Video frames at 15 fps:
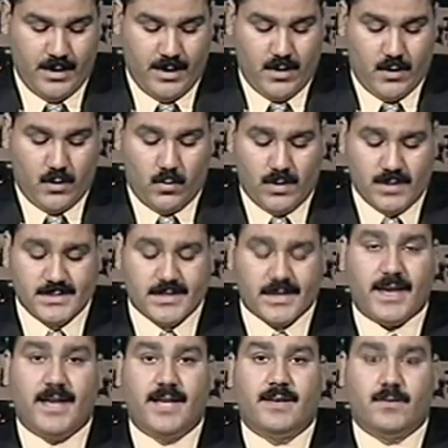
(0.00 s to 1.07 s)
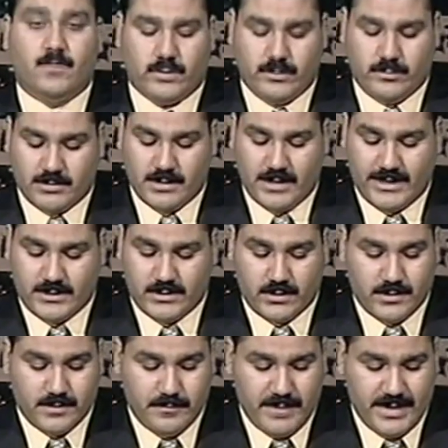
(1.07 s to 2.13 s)
Once again, we would like to
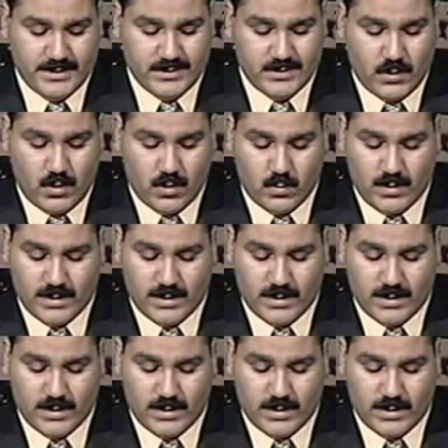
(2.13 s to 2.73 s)
comment on what